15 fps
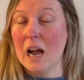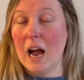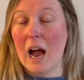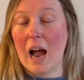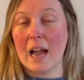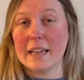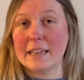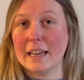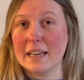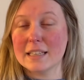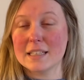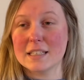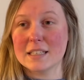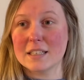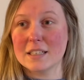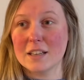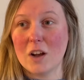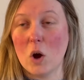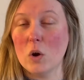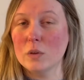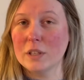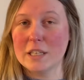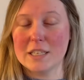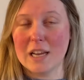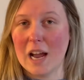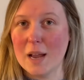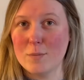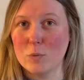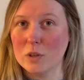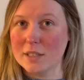I guess only
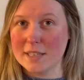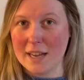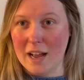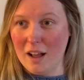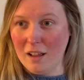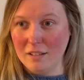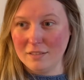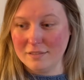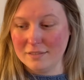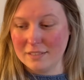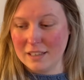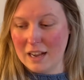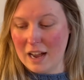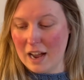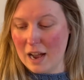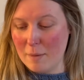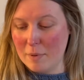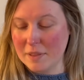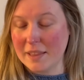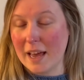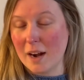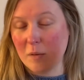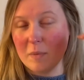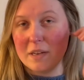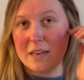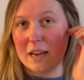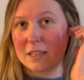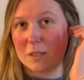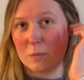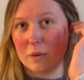time will tell, but that'll be
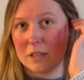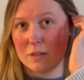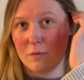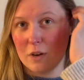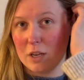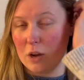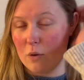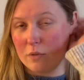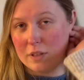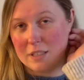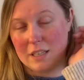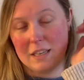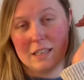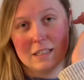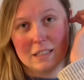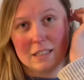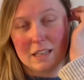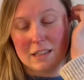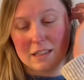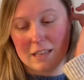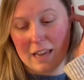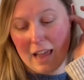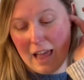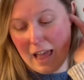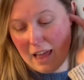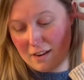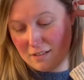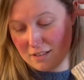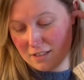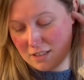next week's video. This is the
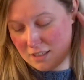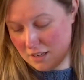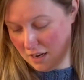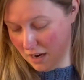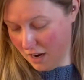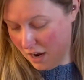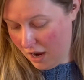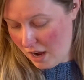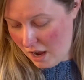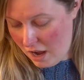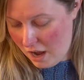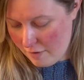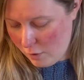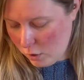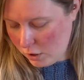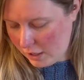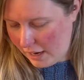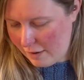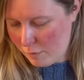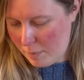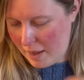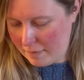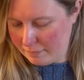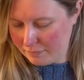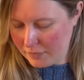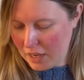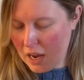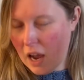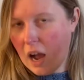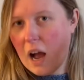end of, oh look, I have a pen.
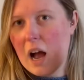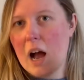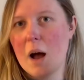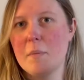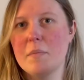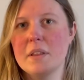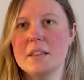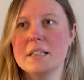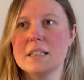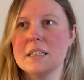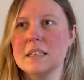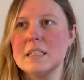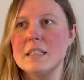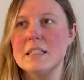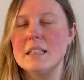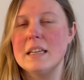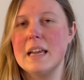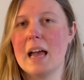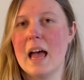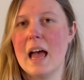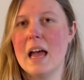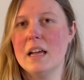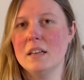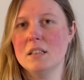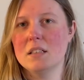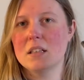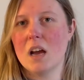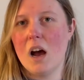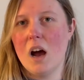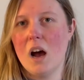This is the
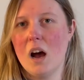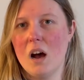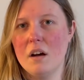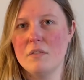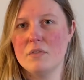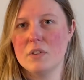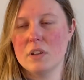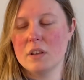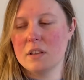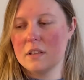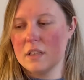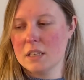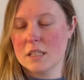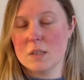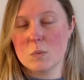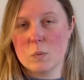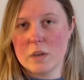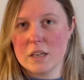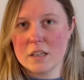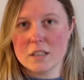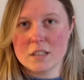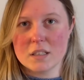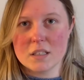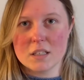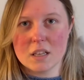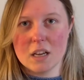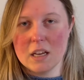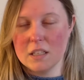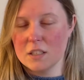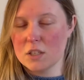end of this week's
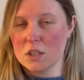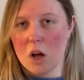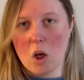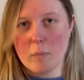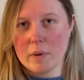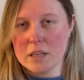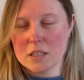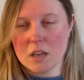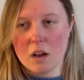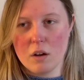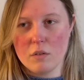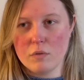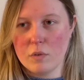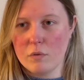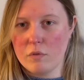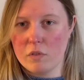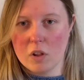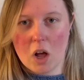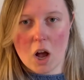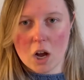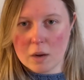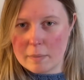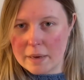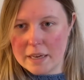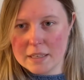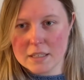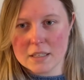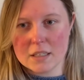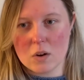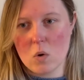installment of
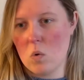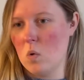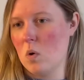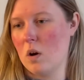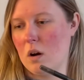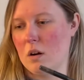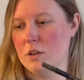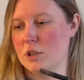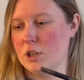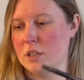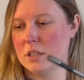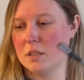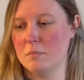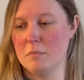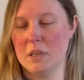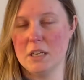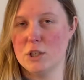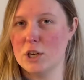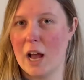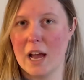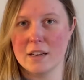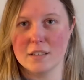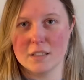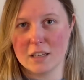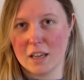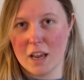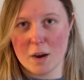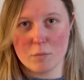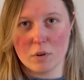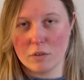Vlogmas, or just me chatting to
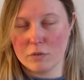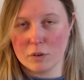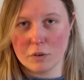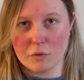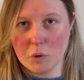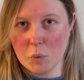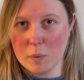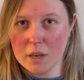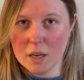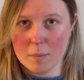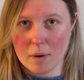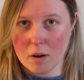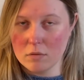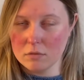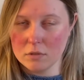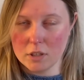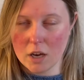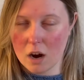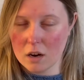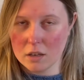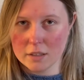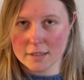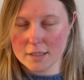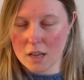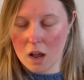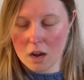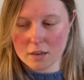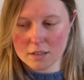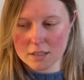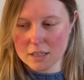camera for a full week about yarn and
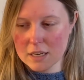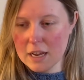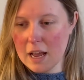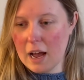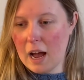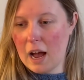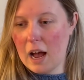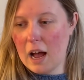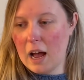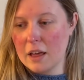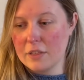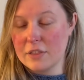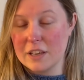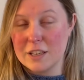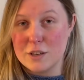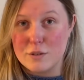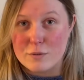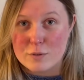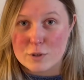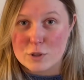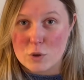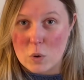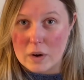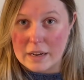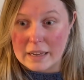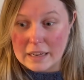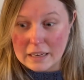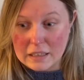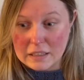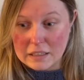socks. Thank you for
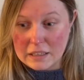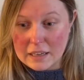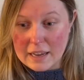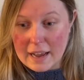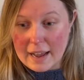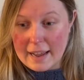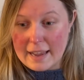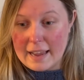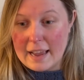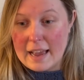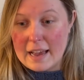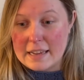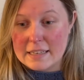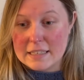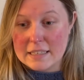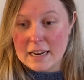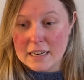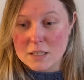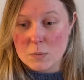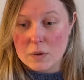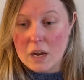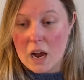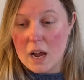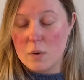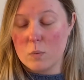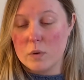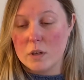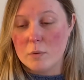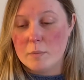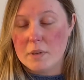joining. And next week I
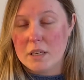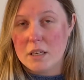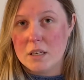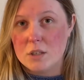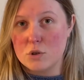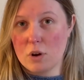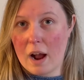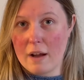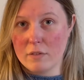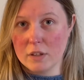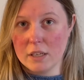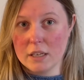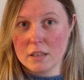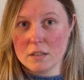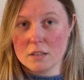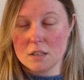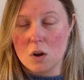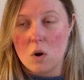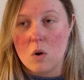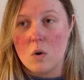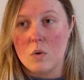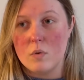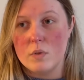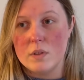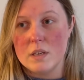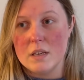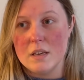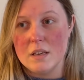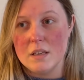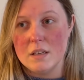will be traveling, so
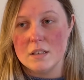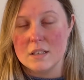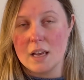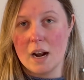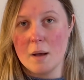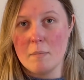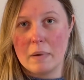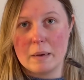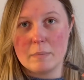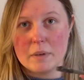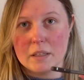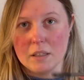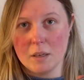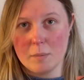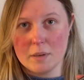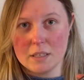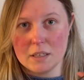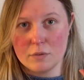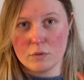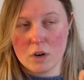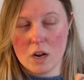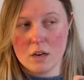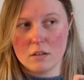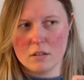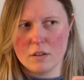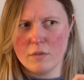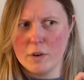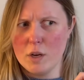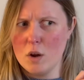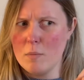the setup might be a little bit different. The
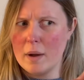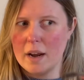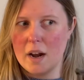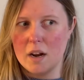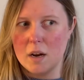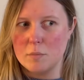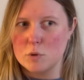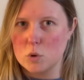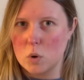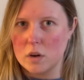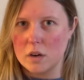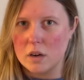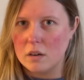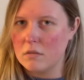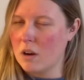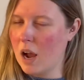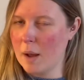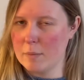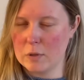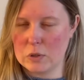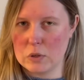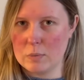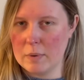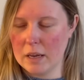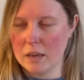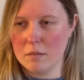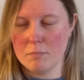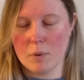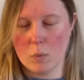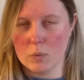video might end up shorter, I'm
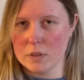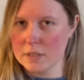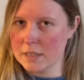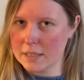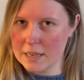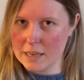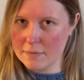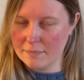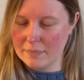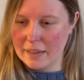assuming, but we'll see.